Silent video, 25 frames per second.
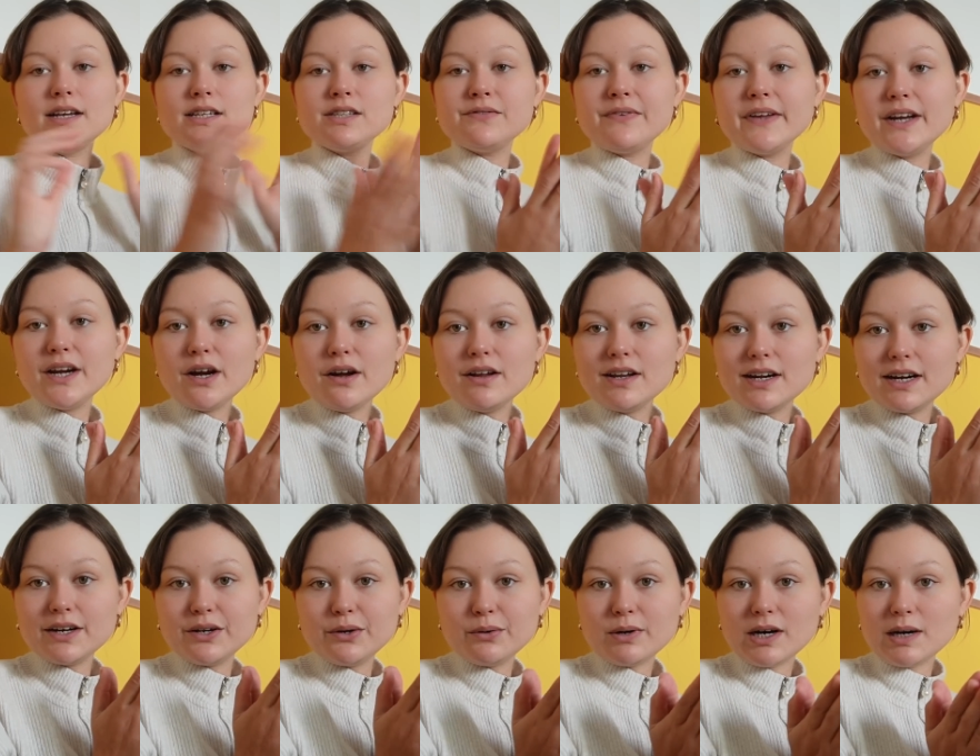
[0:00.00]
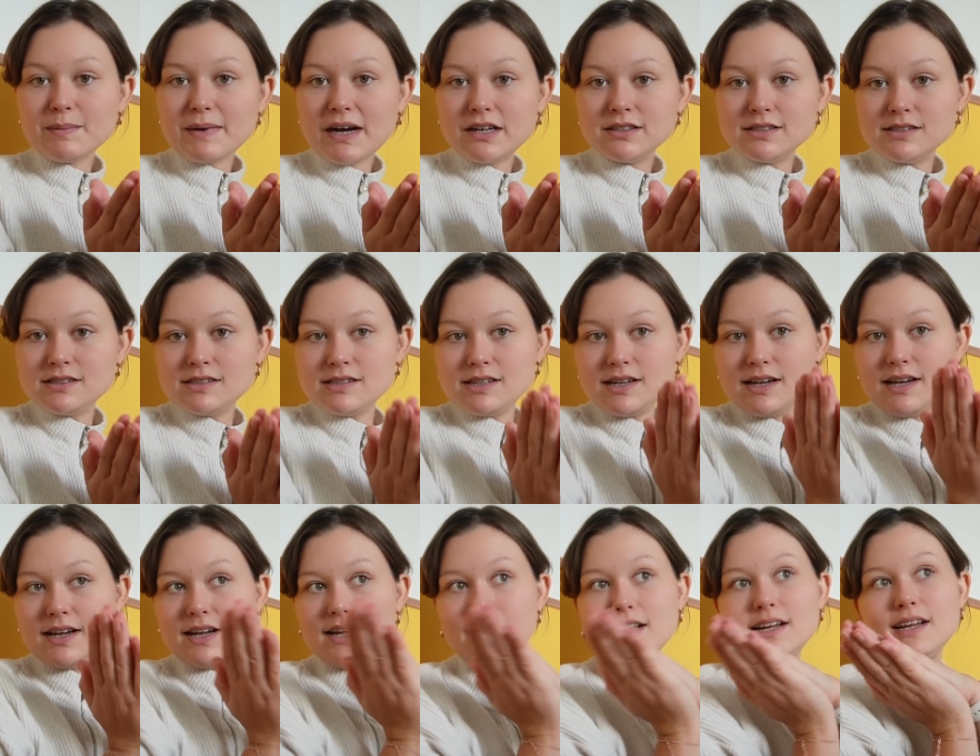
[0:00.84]
This video that you are about to
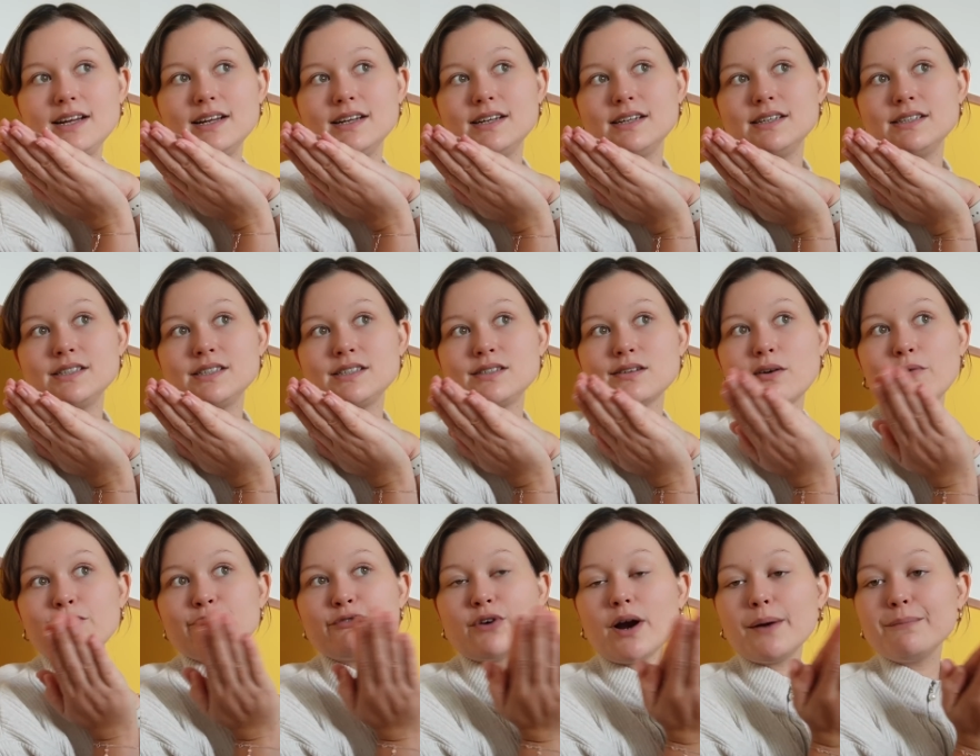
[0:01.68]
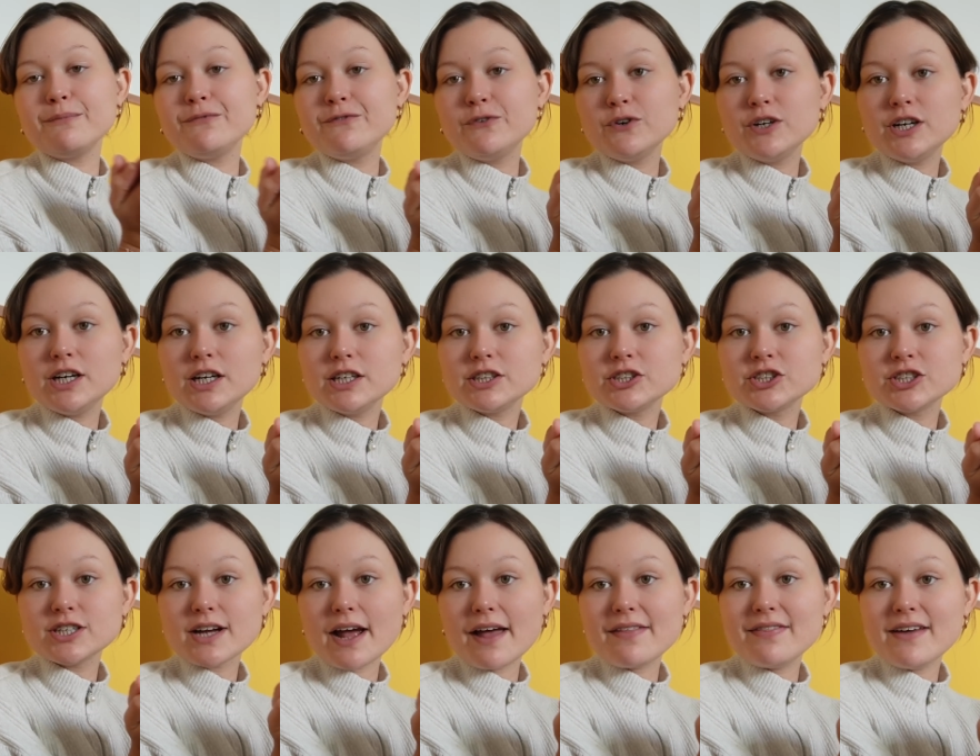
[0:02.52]
see is from
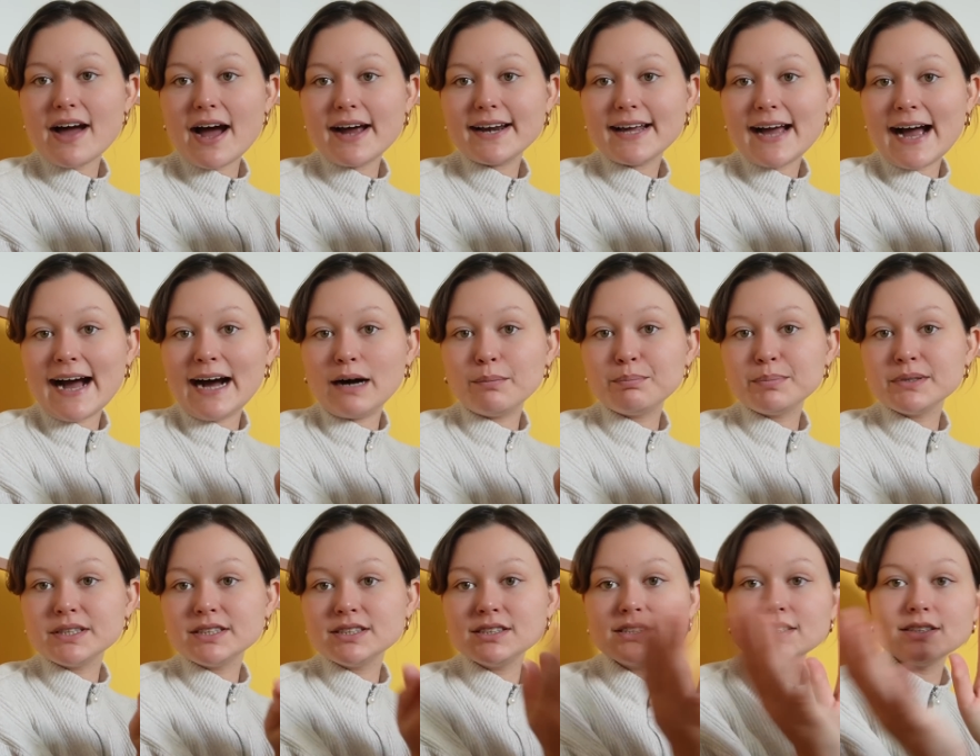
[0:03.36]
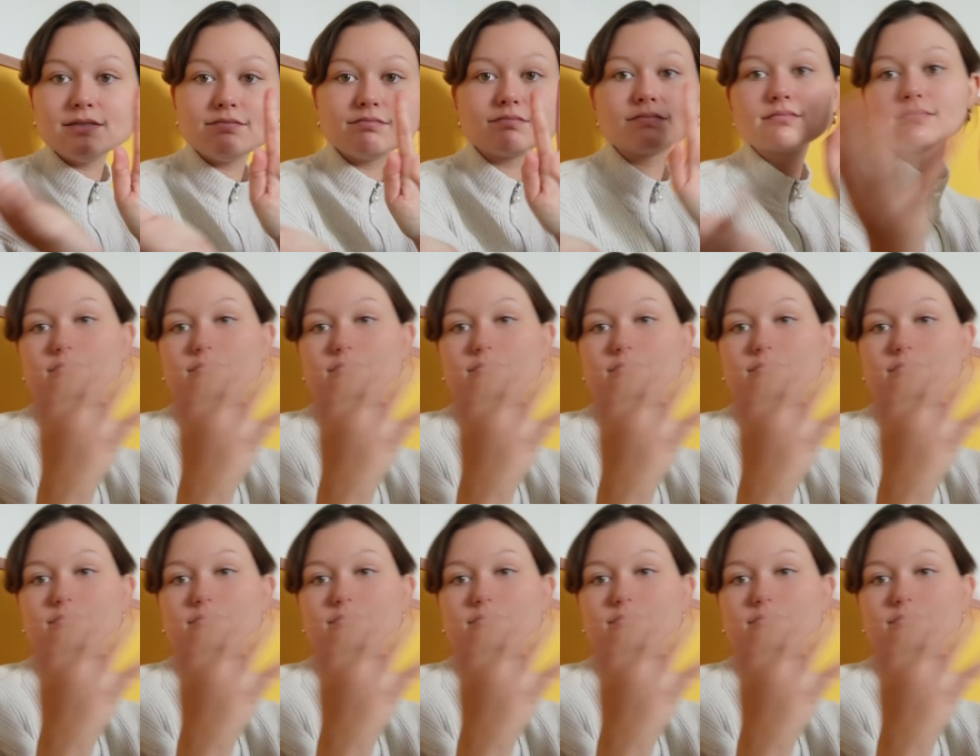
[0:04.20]
footage that happened